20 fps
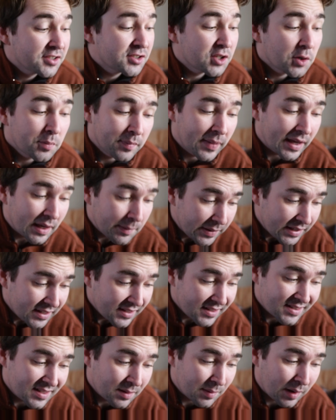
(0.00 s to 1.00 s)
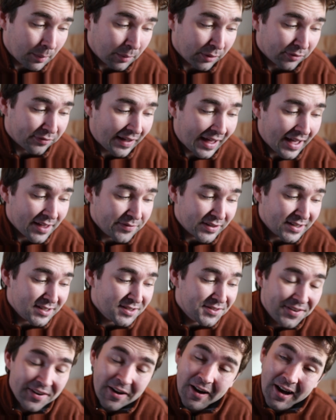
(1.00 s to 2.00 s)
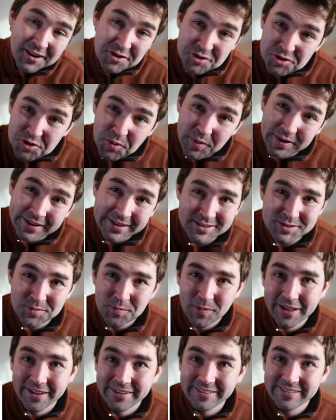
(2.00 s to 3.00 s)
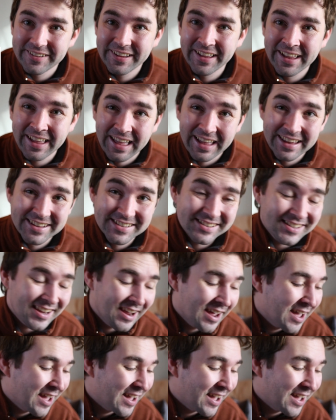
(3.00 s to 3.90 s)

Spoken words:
So maybe September 5 is not doing as well as